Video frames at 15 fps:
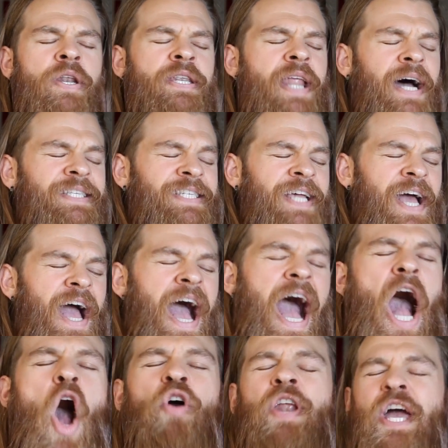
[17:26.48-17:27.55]
nuts
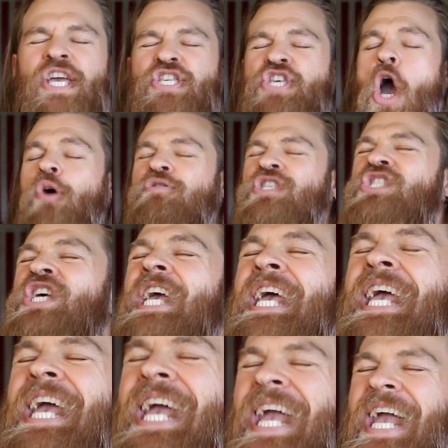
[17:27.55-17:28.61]
on your chin.